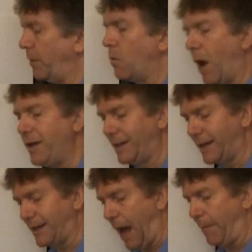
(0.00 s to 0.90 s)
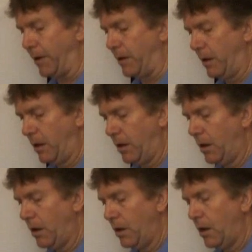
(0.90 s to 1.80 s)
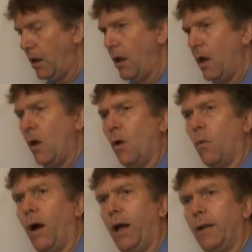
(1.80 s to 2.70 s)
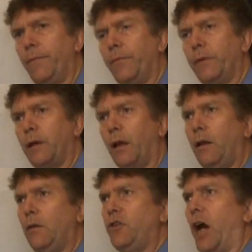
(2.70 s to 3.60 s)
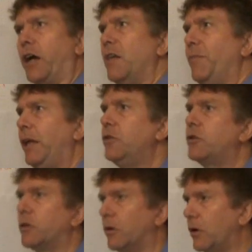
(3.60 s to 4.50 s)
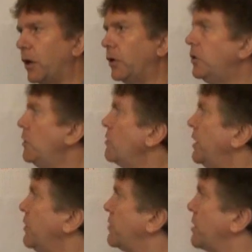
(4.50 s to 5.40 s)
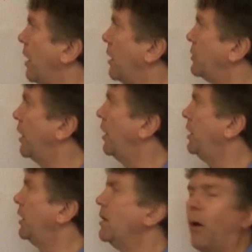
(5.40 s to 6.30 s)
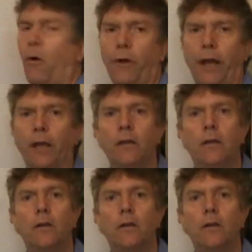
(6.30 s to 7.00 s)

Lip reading: And when did it happen? Well, in Jack and the Beanstalk, it usually starts early in the morning.